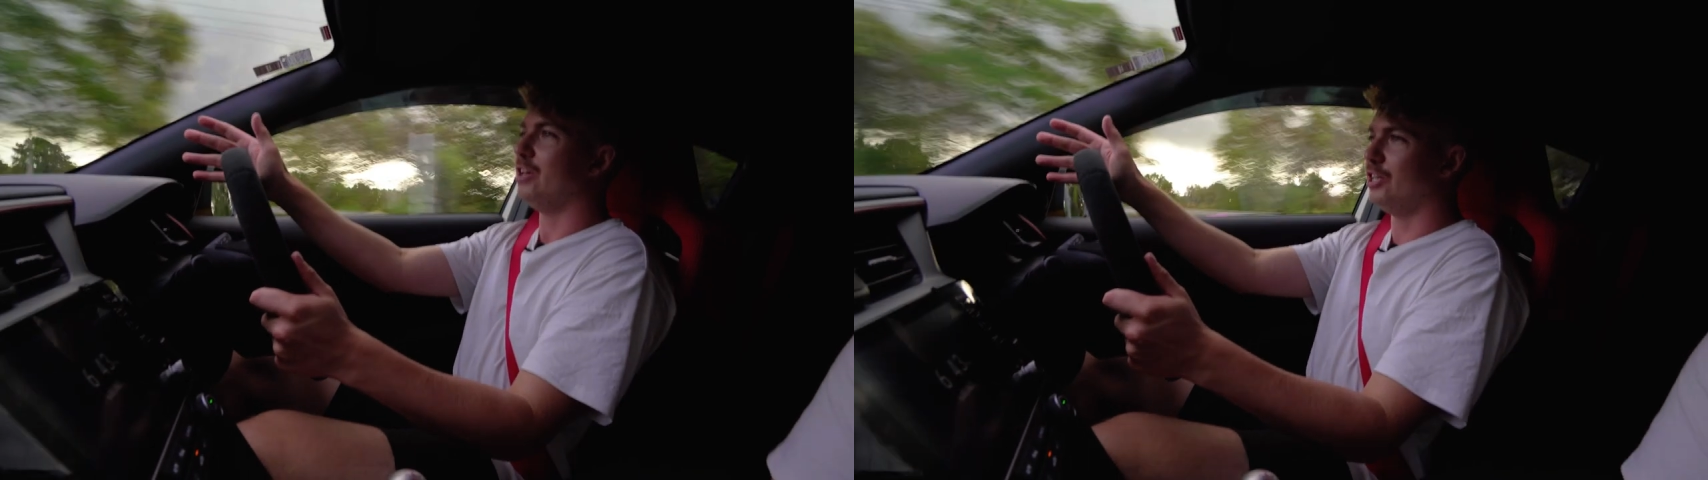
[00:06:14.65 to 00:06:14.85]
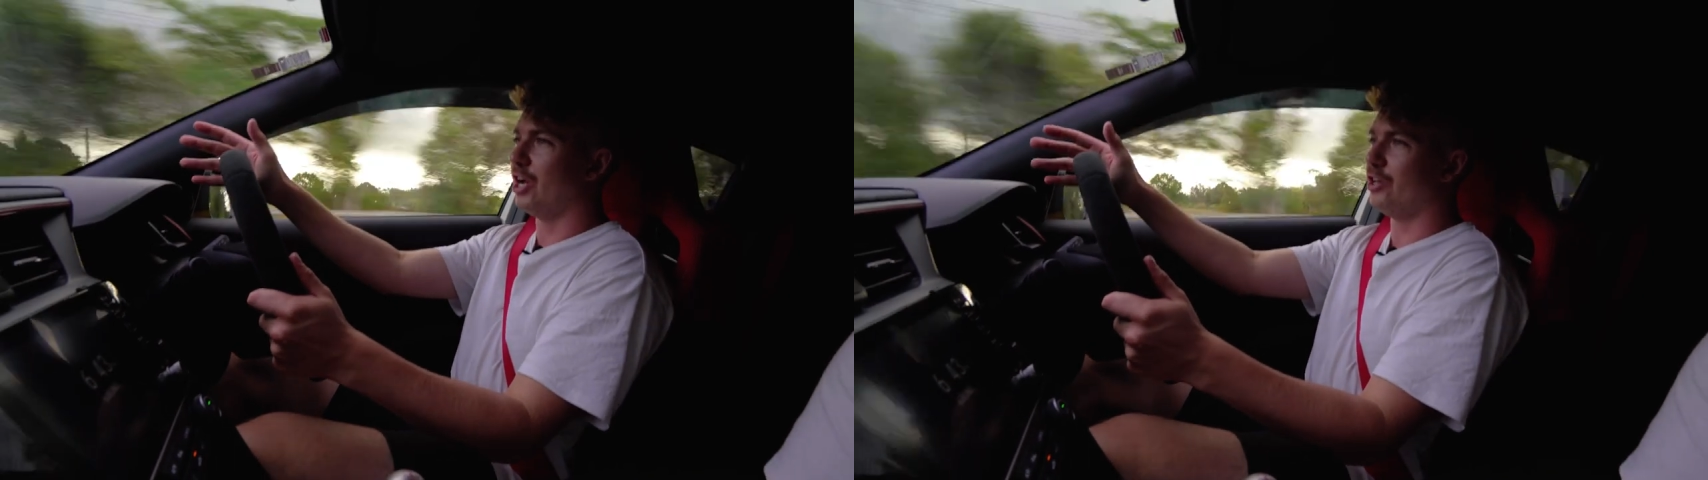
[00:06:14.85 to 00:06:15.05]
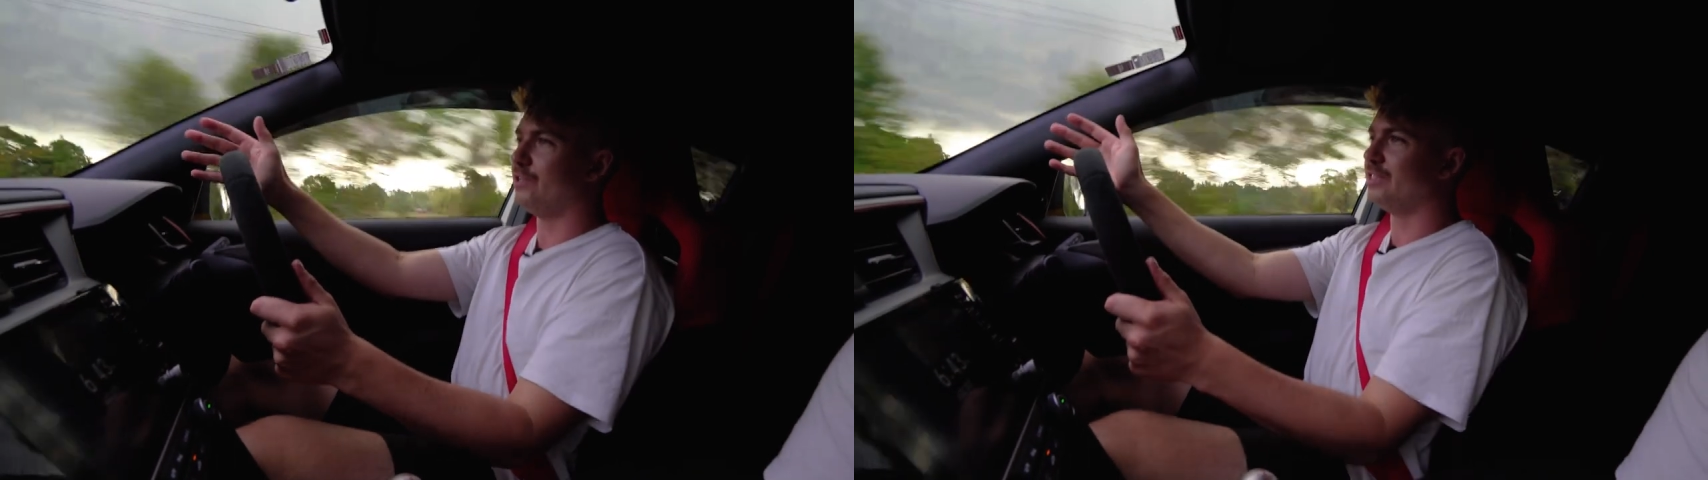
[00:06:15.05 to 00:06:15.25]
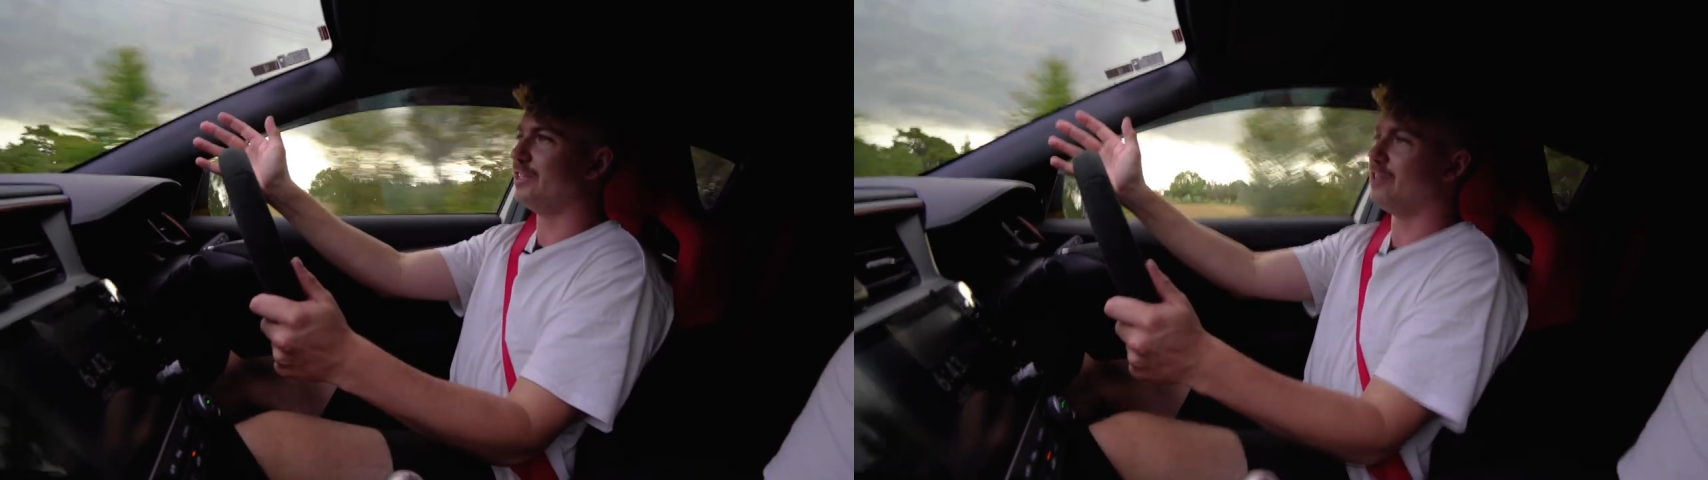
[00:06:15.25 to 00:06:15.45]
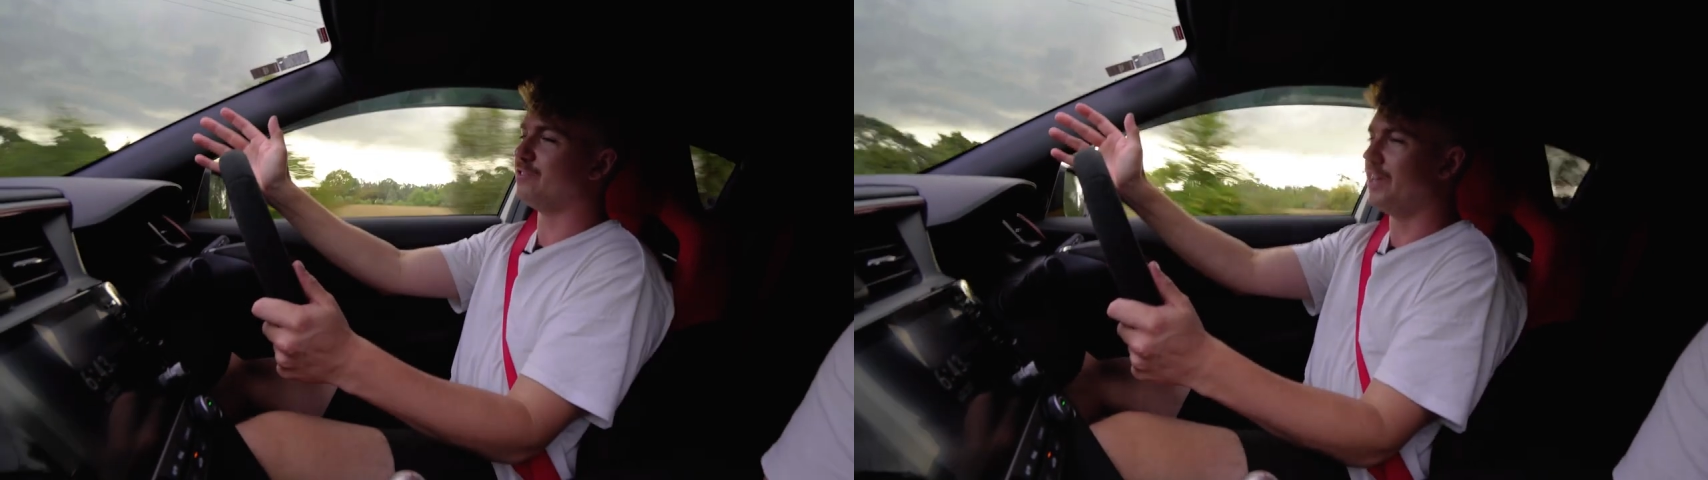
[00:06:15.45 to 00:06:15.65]
You know, you've
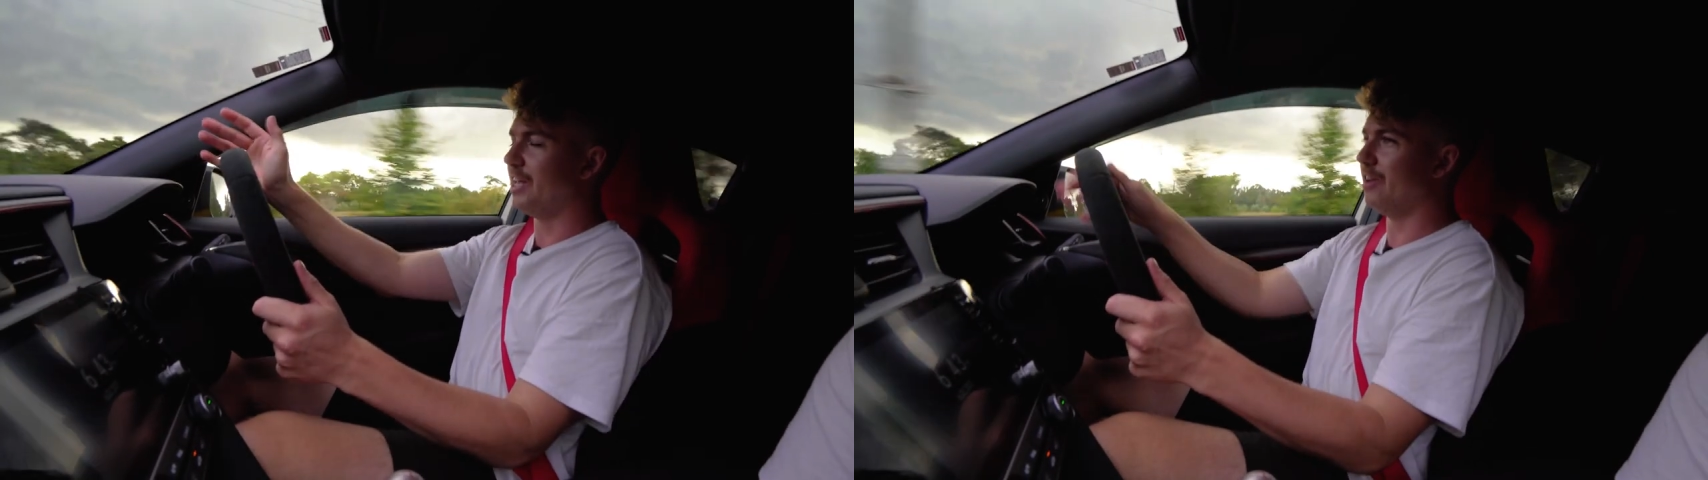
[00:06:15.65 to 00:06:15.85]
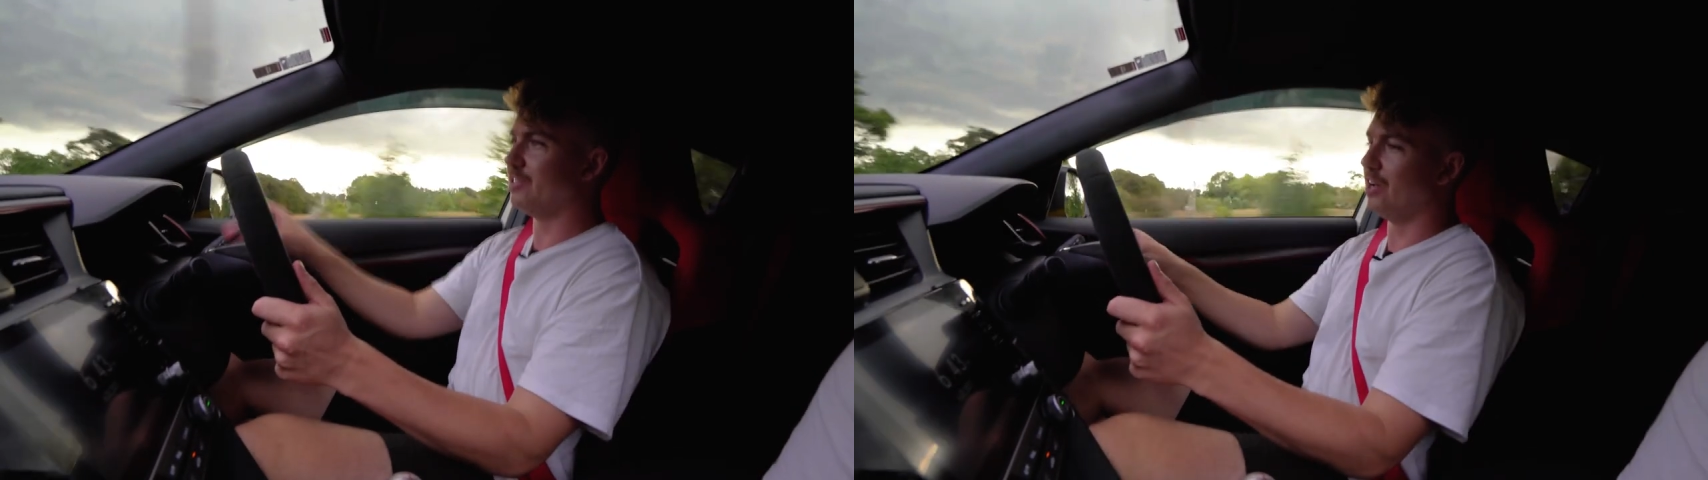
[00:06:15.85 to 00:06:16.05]
seen those videos